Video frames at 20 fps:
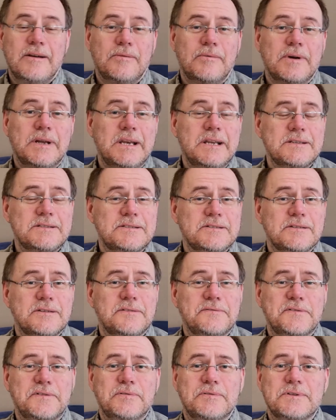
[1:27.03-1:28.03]
What is,
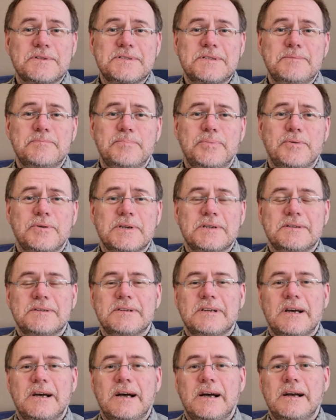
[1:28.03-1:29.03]
of course,
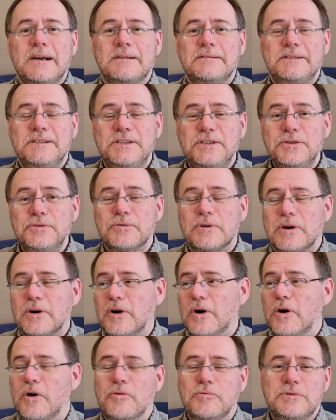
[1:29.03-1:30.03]
important are
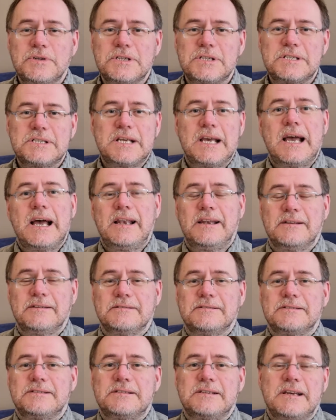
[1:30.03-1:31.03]
your own
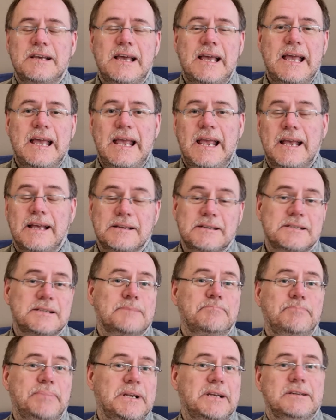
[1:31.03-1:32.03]
talent and
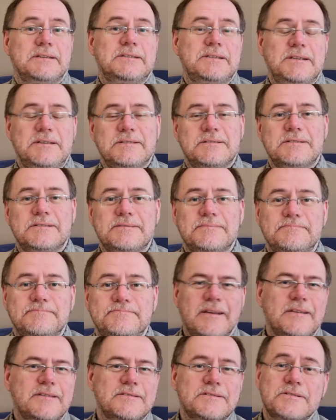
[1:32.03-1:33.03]
abilities.
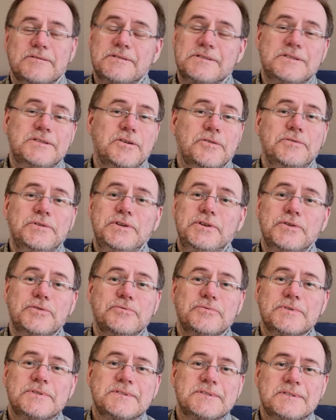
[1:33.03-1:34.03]
So it's no
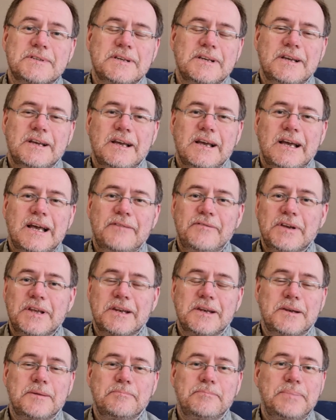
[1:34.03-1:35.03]
use having
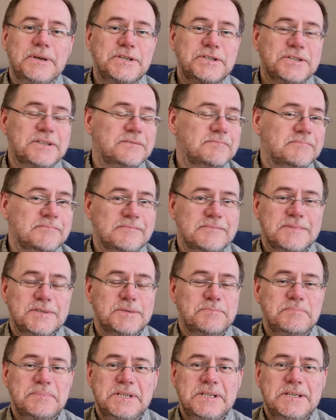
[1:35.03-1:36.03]
an ambition
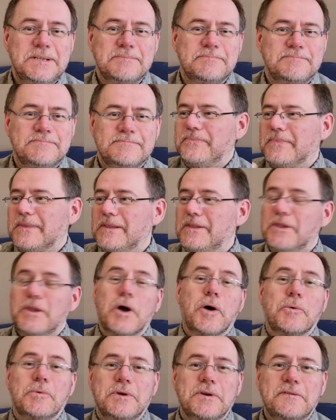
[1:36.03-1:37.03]
to be
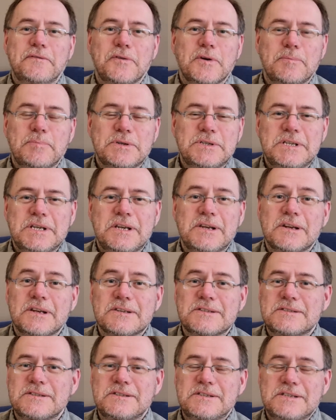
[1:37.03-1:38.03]
known for a
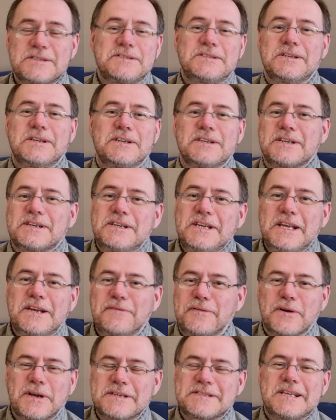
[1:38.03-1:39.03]
particular statistical technique,
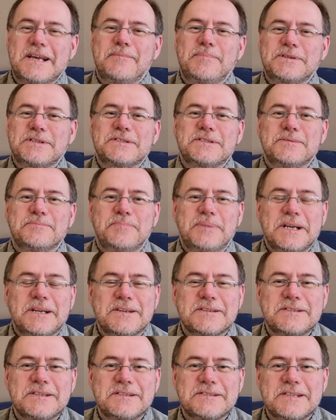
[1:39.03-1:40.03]
for example, just to pick
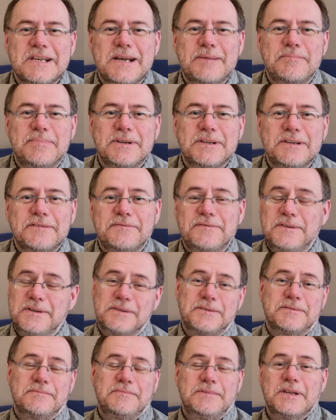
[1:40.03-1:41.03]
this example, if
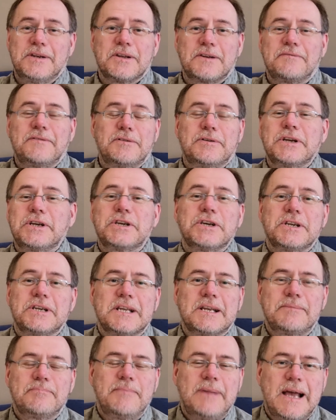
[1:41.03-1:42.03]
you're not very
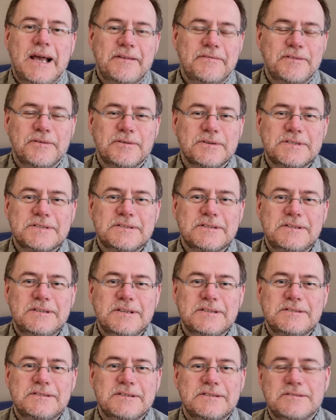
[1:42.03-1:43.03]
good at math or
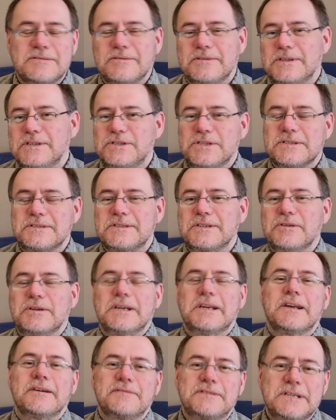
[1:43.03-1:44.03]
statistics, or it's just good
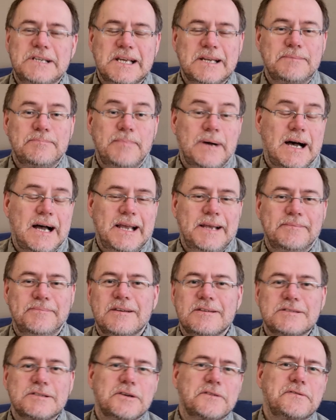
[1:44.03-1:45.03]
enough to get by.
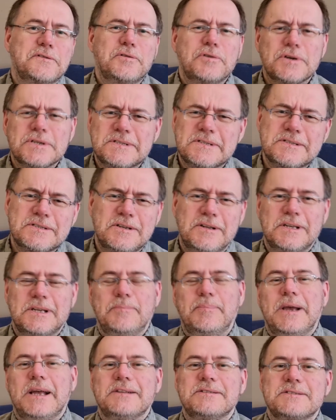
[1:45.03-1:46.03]
So of course, this all
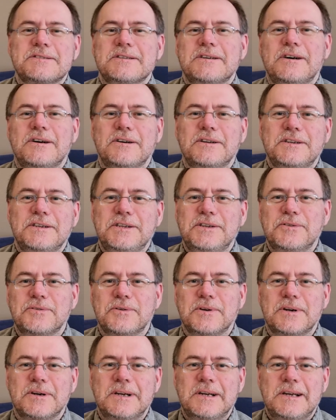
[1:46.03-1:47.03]
depends on
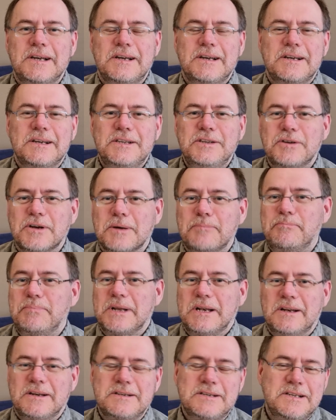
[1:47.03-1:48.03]
your
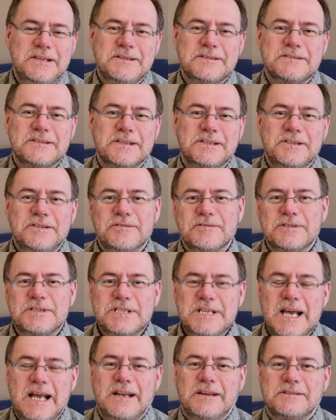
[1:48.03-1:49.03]
abilities and your
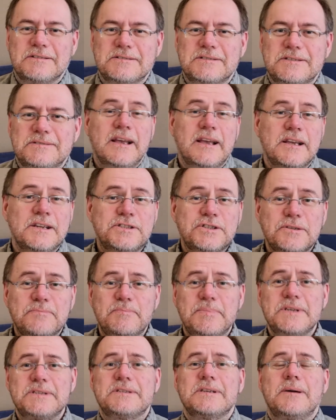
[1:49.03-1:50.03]
talent. It
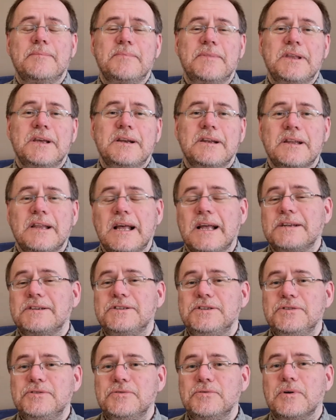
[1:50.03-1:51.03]
should be something
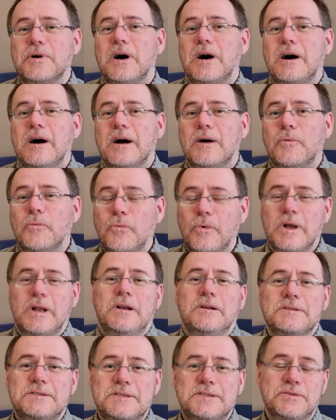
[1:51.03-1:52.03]
that you are
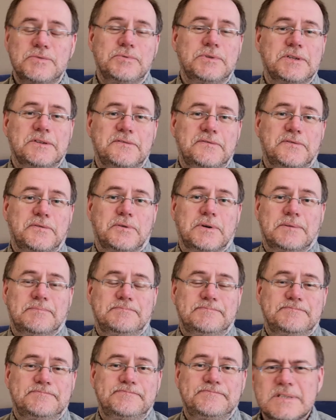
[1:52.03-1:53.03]
well suited for,
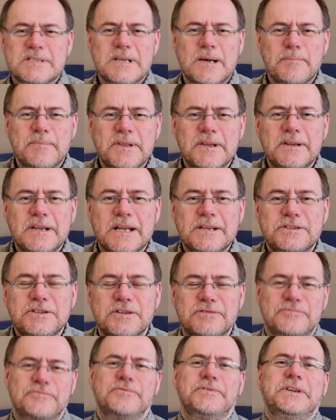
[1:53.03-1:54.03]
something that
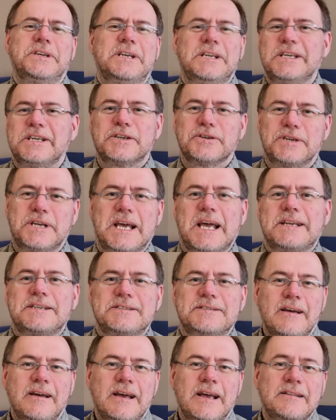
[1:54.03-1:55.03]
you're really good
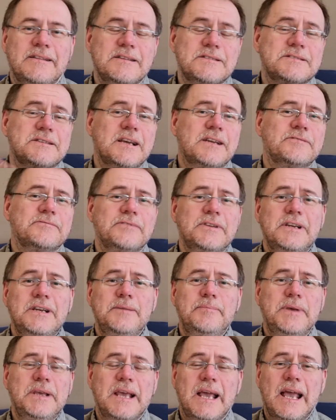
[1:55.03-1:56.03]
at. And this can
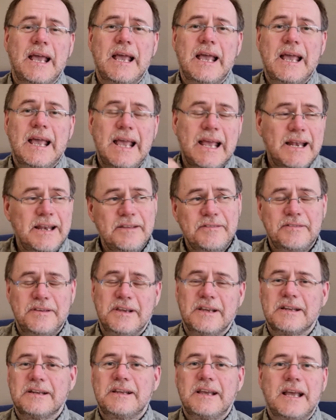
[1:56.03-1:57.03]
really be
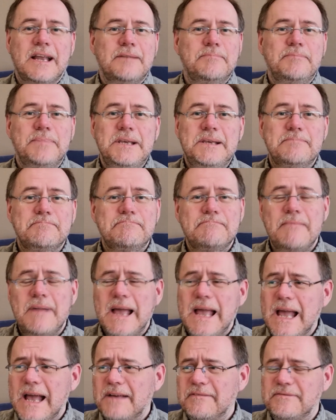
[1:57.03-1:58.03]
anything. It can be
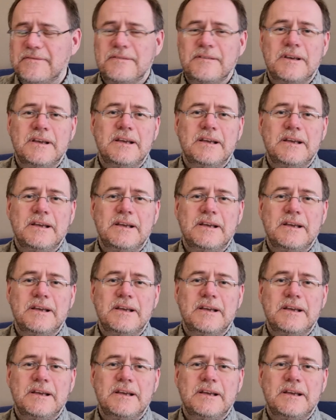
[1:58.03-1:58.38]
math.